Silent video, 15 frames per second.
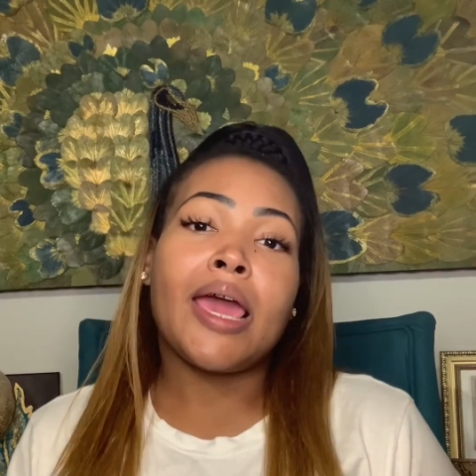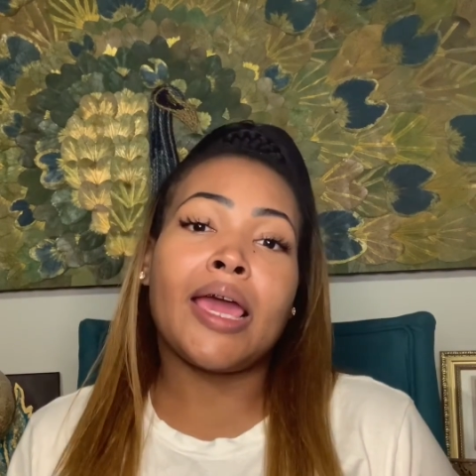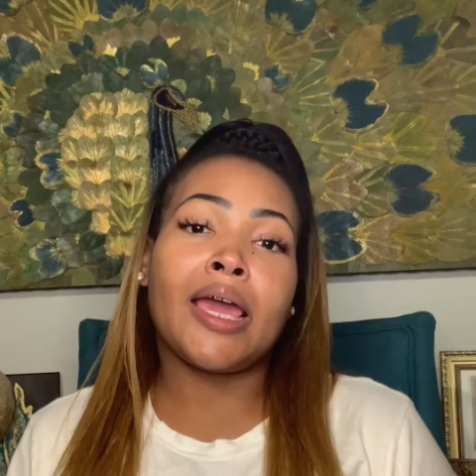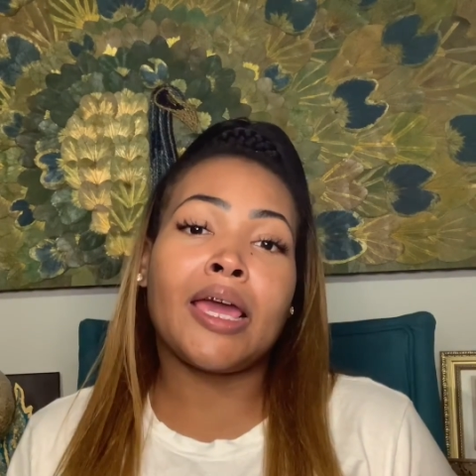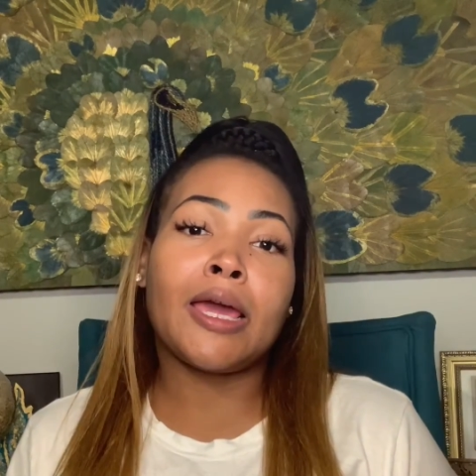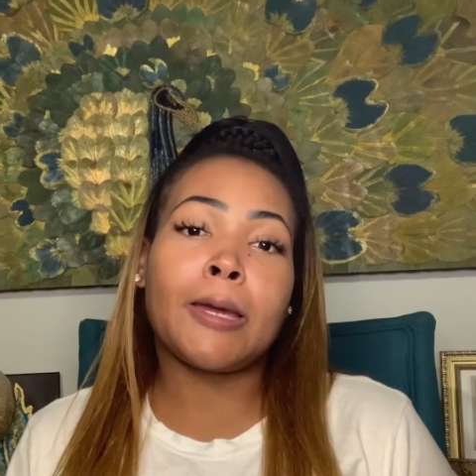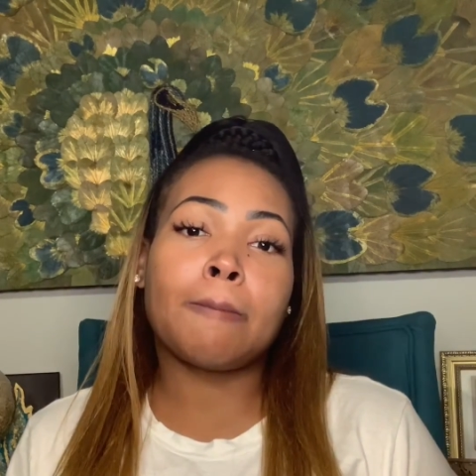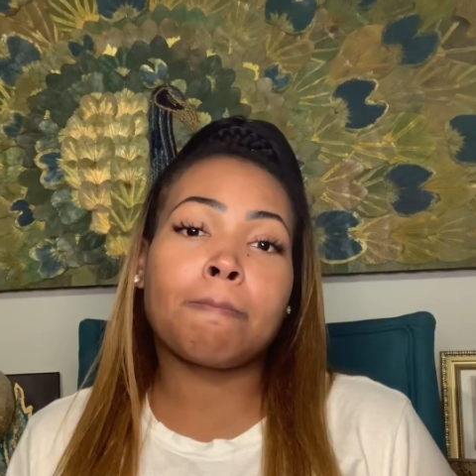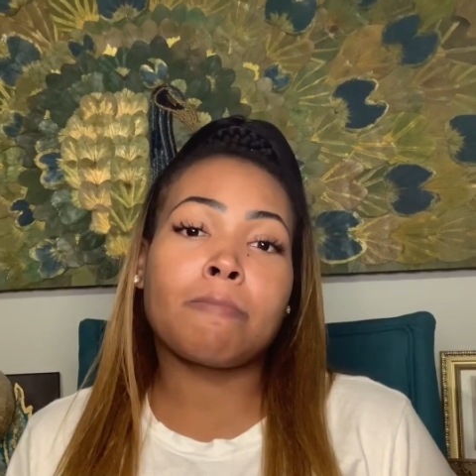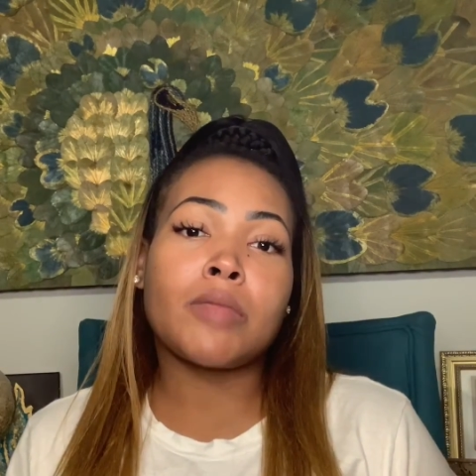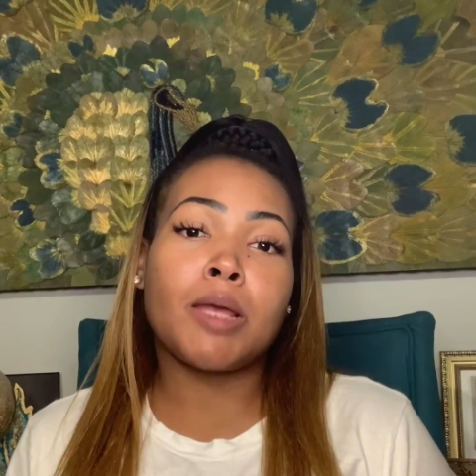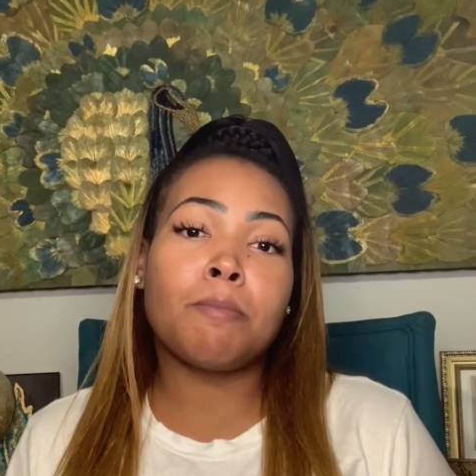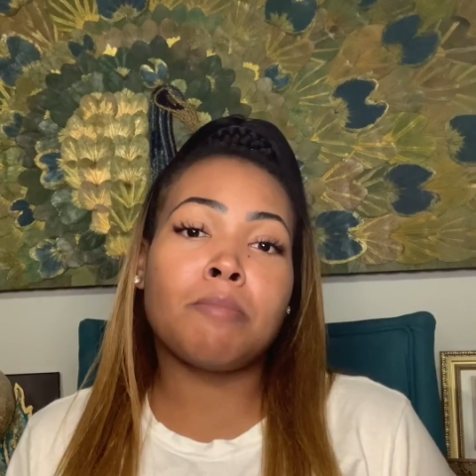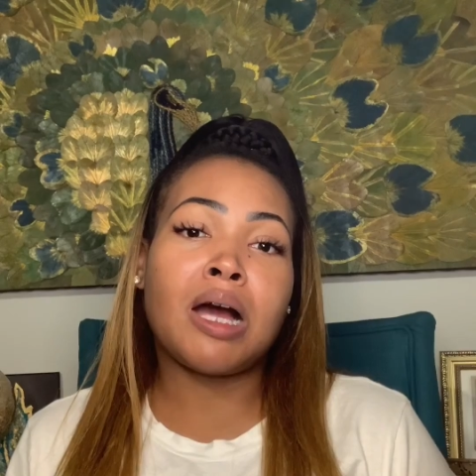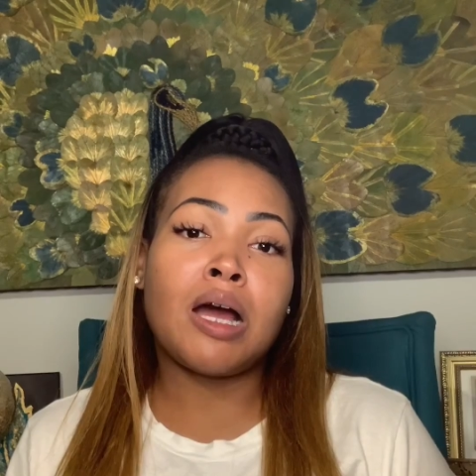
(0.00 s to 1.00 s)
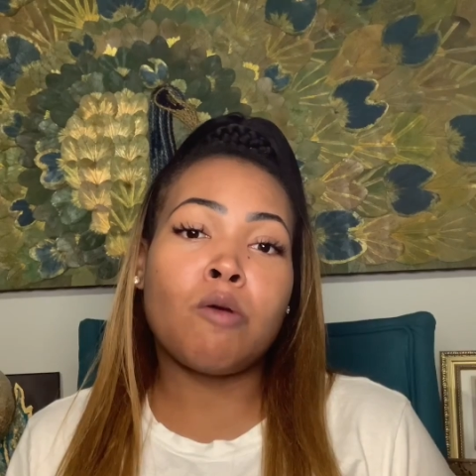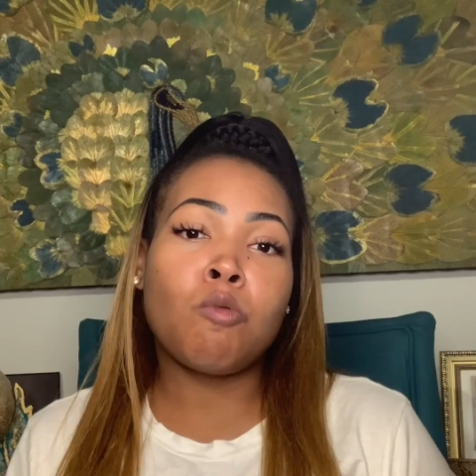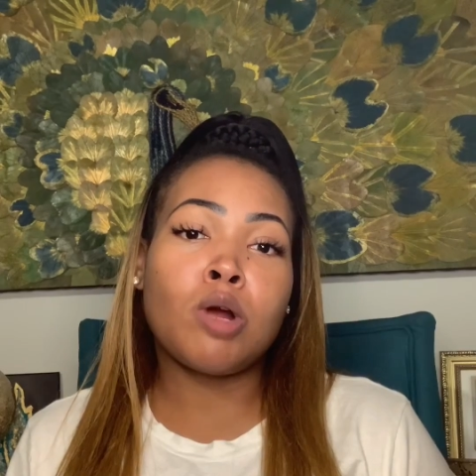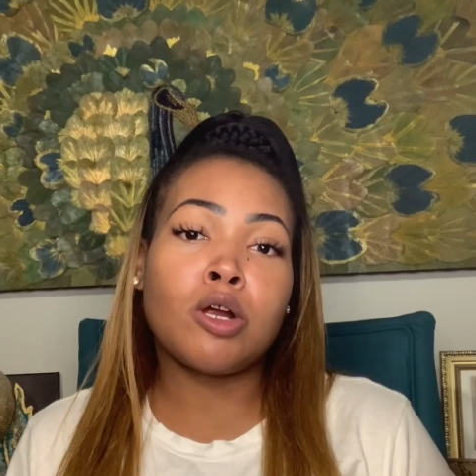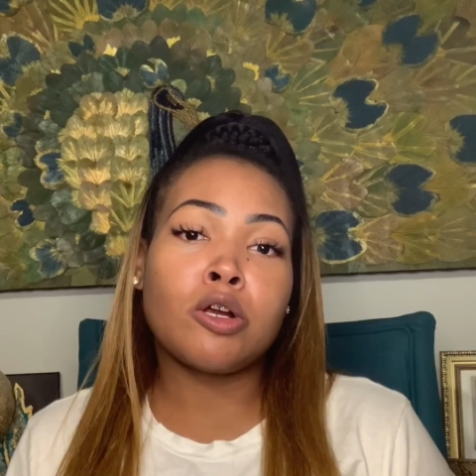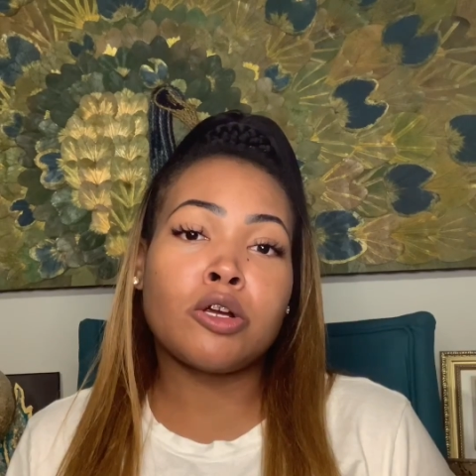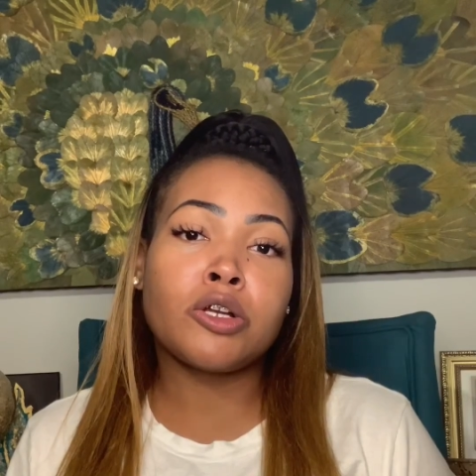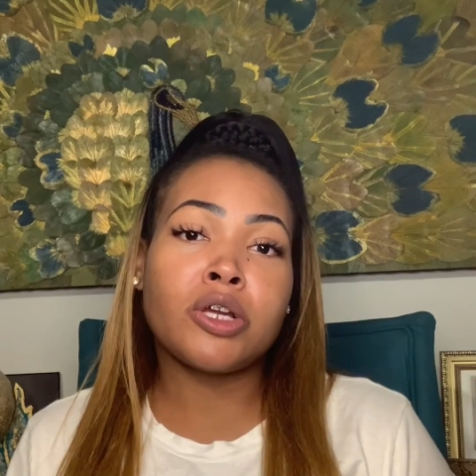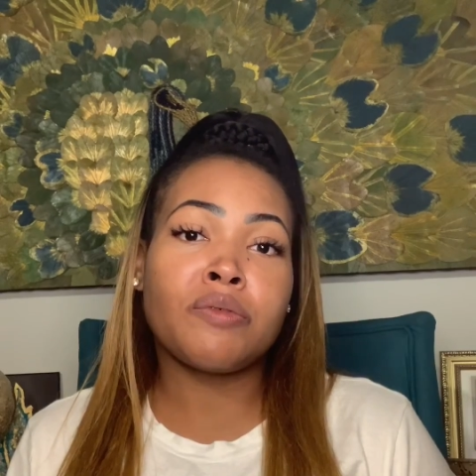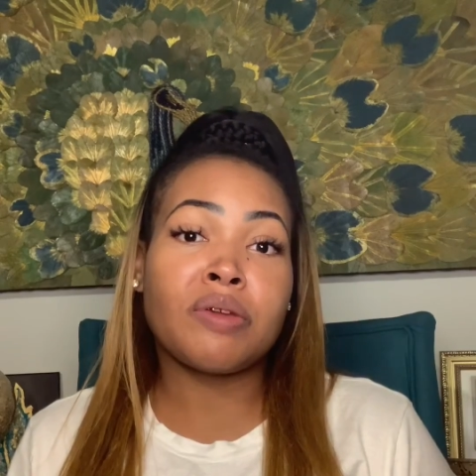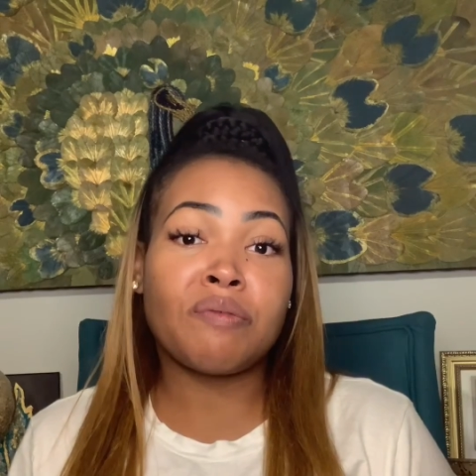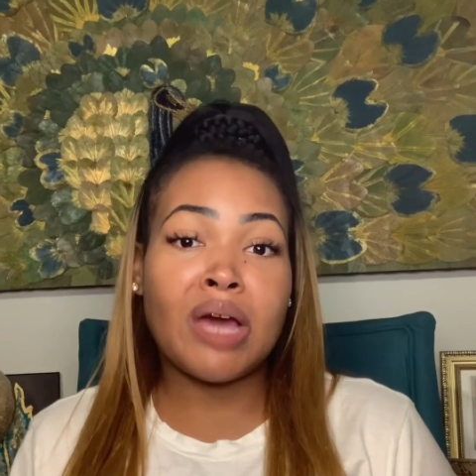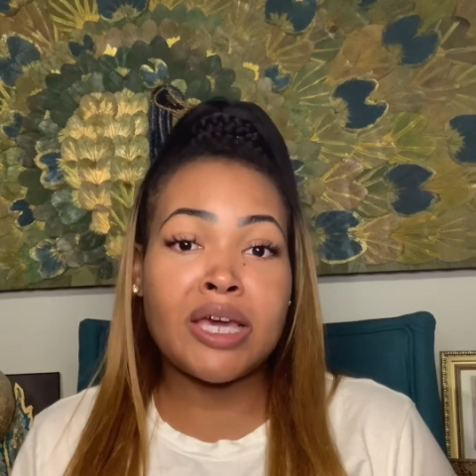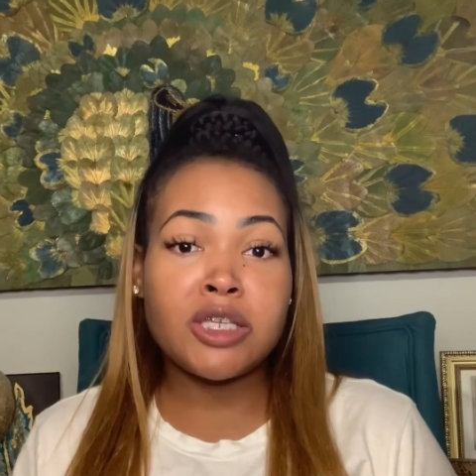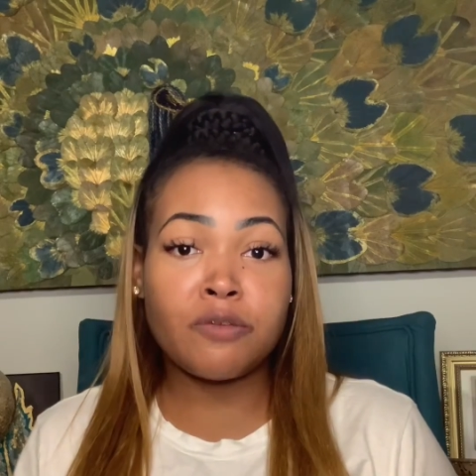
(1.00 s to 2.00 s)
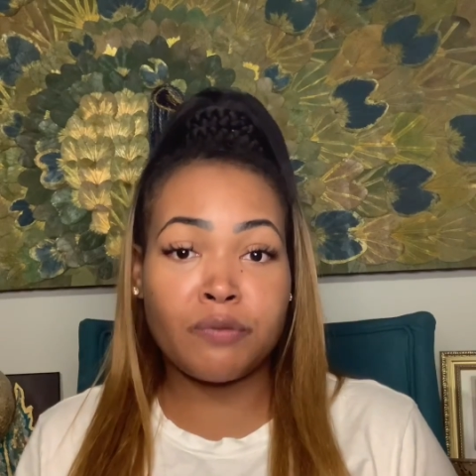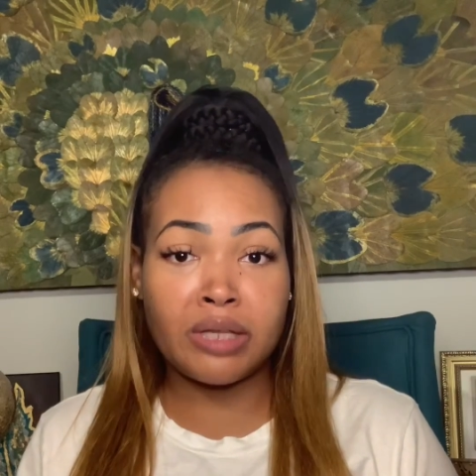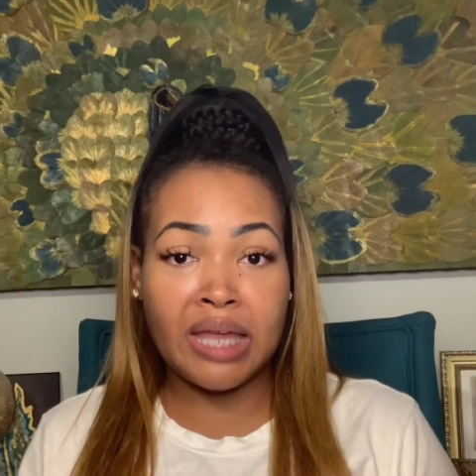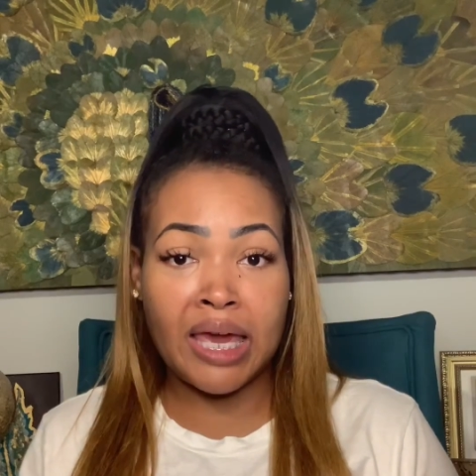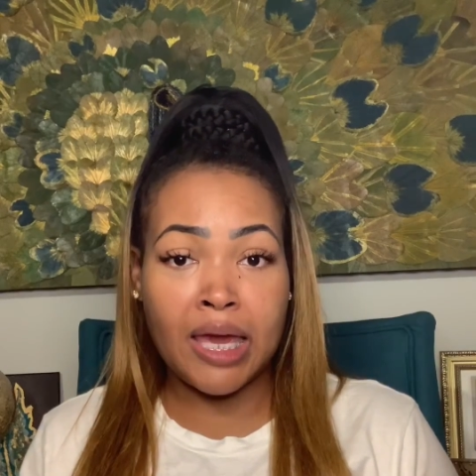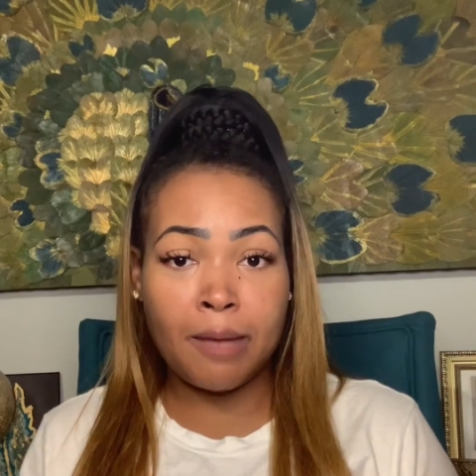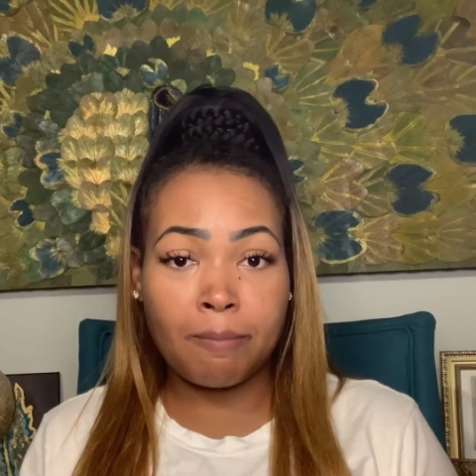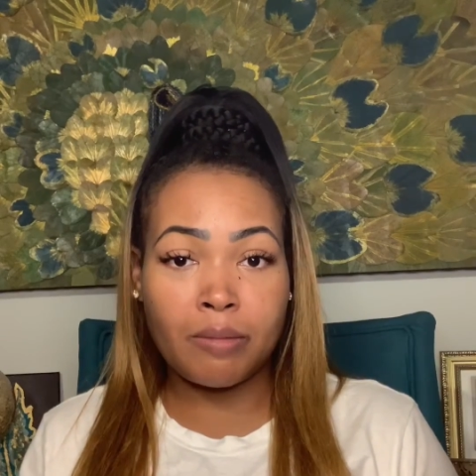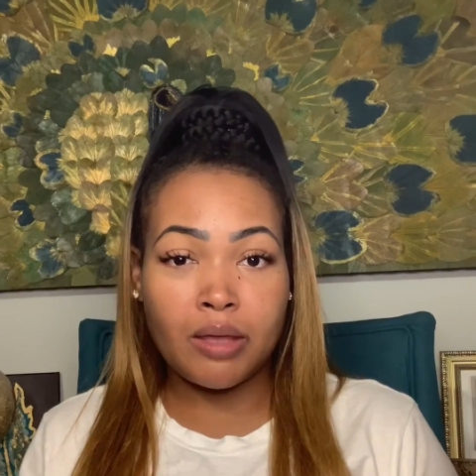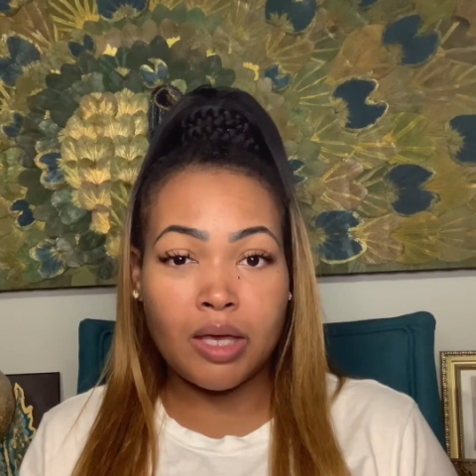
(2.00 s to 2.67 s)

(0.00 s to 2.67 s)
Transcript: and my word of advice for that